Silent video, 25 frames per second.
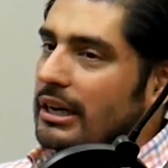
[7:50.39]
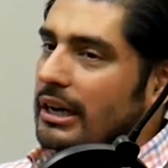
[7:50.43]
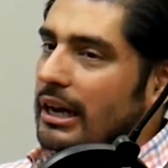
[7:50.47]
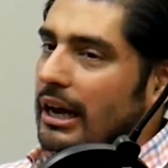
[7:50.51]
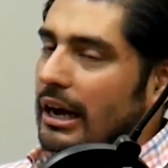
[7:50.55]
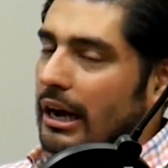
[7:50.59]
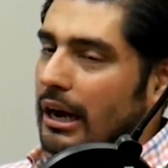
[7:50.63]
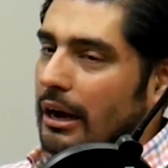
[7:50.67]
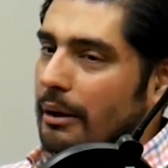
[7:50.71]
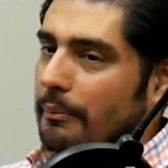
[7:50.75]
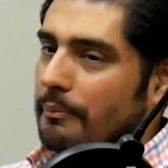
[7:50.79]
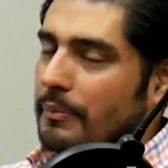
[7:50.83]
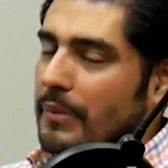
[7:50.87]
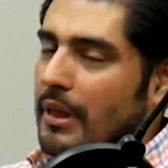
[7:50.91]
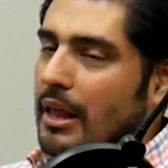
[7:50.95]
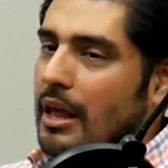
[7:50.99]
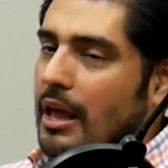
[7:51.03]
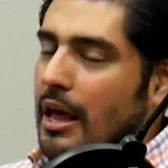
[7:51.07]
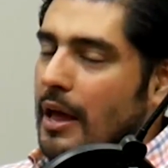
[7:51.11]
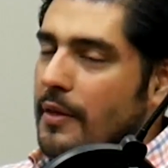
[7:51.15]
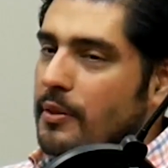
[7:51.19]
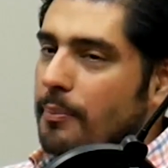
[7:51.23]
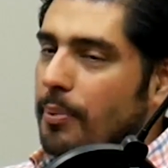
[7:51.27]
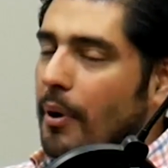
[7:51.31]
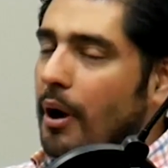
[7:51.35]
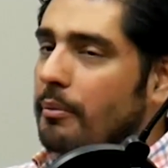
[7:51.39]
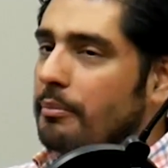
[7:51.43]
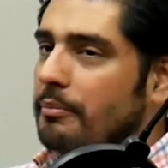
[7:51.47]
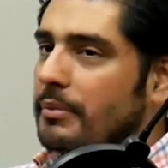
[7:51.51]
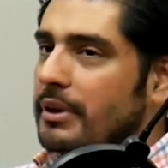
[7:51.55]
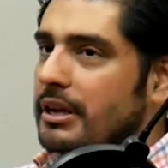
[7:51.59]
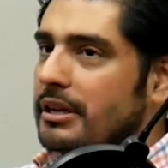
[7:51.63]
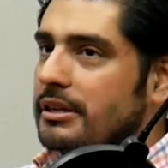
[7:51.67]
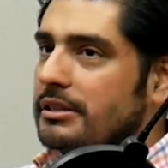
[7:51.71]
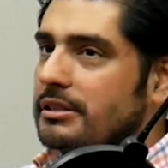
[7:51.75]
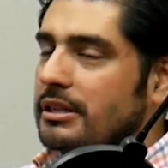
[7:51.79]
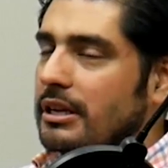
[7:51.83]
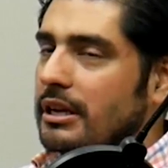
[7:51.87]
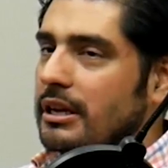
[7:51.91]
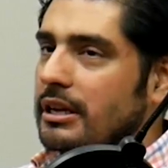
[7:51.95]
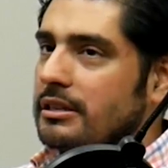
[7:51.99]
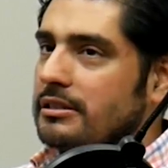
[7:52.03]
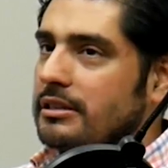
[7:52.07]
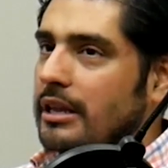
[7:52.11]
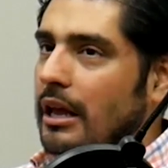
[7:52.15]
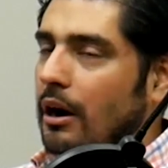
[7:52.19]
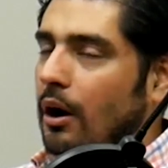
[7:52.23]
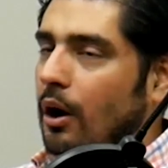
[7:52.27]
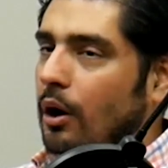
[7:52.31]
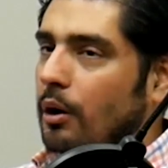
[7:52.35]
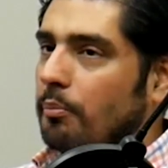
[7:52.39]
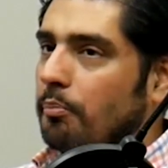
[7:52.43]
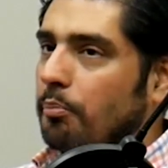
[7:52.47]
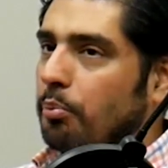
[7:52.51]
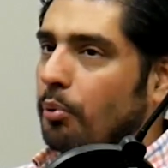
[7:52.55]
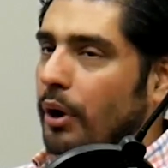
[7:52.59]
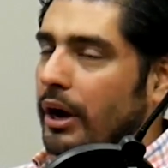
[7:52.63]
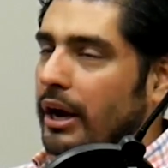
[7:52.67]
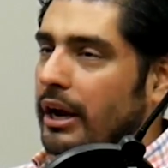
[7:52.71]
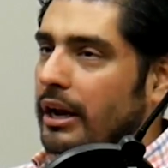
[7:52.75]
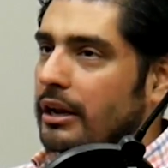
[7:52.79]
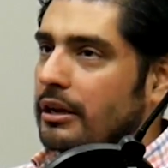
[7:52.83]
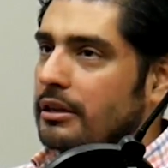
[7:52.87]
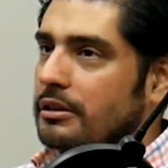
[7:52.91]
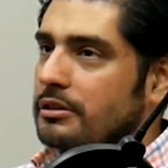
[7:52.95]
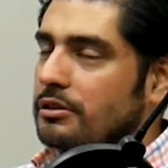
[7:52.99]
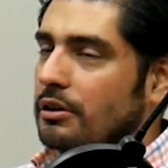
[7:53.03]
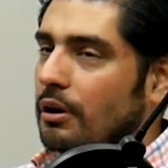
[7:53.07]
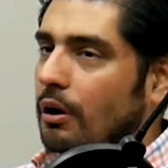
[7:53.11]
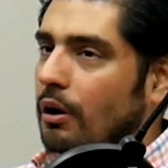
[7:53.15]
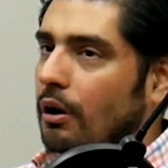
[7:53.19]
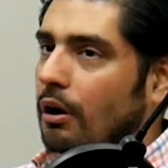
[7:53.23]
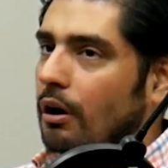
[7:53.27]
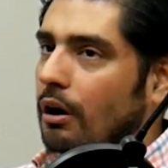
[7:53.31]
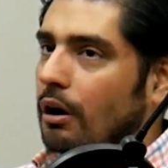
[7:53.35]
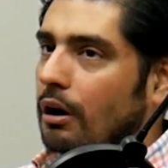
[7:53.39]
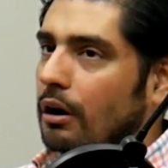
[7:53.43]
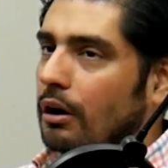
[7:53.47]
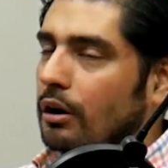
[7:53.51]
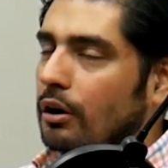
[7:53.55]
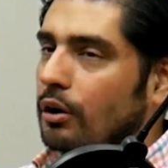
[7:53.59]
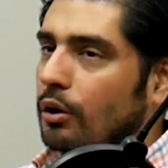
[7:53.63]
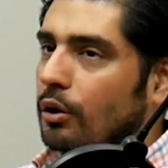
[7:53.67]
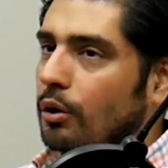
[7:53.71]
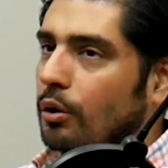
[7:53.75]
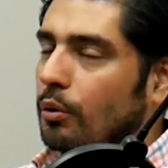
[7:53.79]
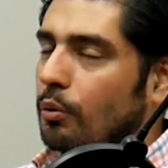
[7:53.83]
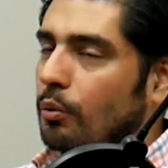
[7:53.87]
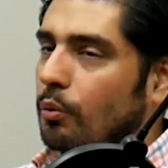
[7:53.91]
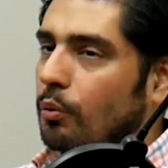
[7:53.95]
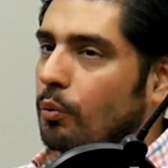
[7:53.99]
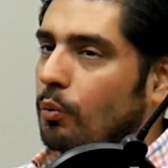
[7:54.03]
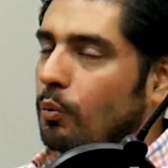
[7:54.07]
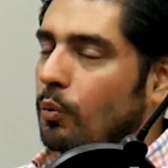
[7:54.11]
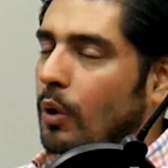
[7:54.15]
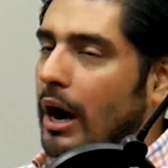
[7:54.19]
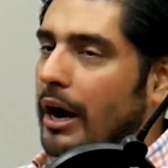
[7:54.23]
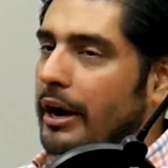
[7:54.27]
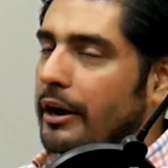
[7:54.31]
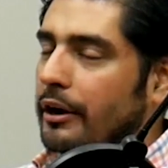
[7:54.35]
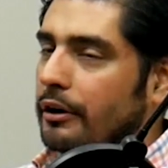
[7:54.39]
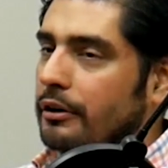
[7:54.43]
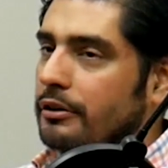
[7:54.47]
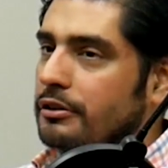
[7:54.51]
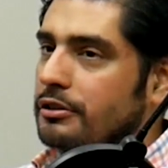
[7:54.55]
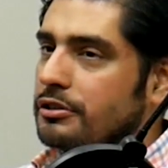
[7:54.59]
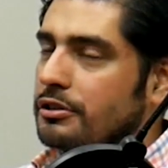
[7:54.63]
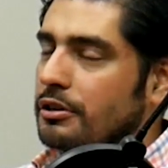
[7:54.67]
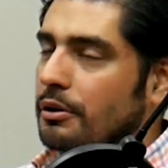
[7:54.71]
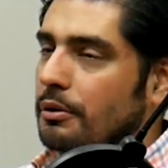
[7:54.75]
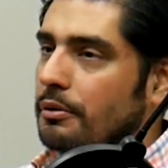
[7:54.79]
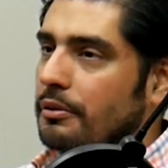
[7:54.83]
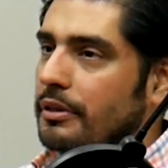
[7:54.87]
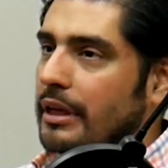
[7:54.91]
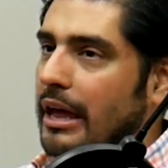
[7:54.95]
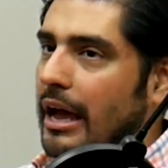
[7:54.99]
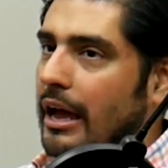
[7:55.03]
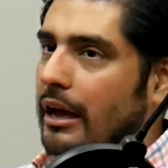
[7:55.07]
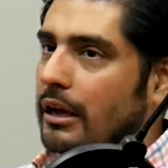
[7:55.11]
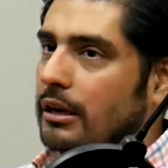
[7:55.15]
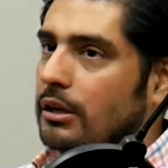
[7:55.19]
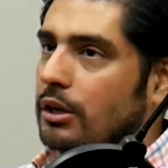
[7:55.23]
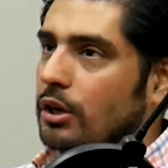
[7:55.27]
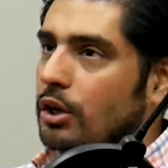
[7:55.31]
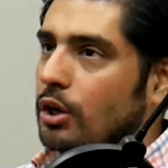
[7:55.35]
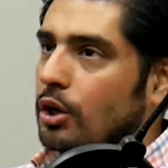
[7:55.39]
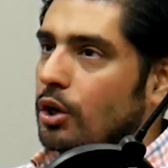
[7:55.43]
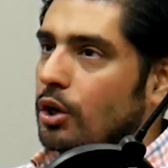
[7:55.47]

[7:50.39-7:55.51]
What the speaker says: And the problem is that our brains are wired so that